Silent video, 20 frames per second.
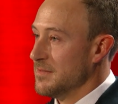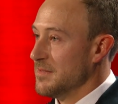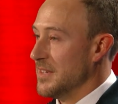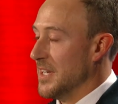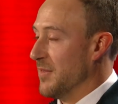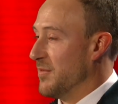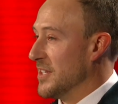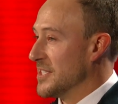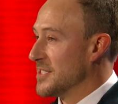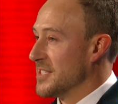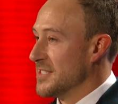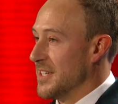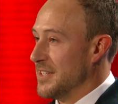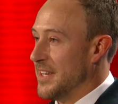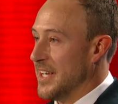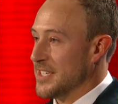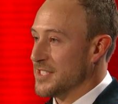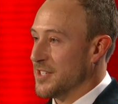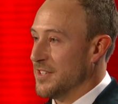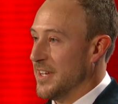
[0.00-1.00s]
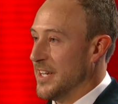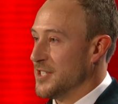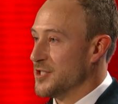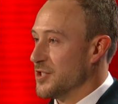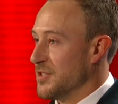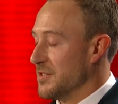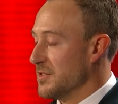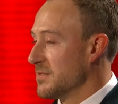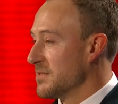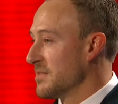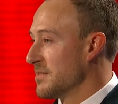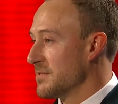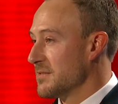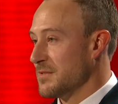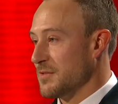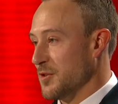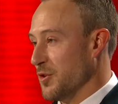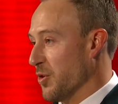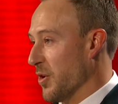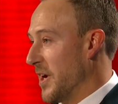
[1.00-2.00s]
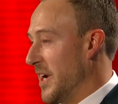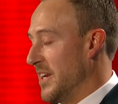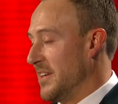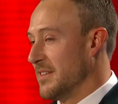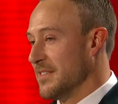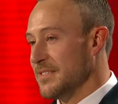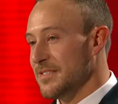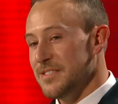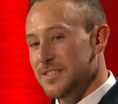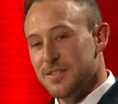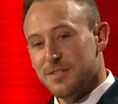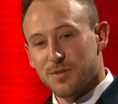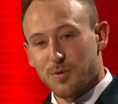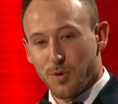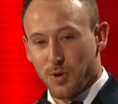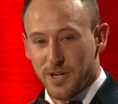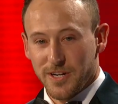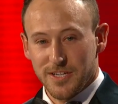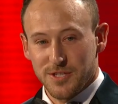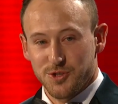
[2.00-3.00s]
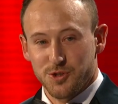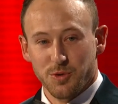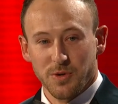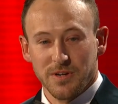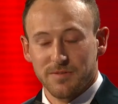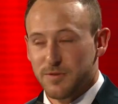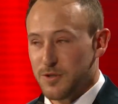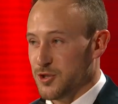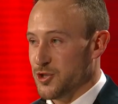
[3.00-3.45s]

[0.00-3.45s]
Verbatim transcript: If this is the destination, great. We're going to enjoy it for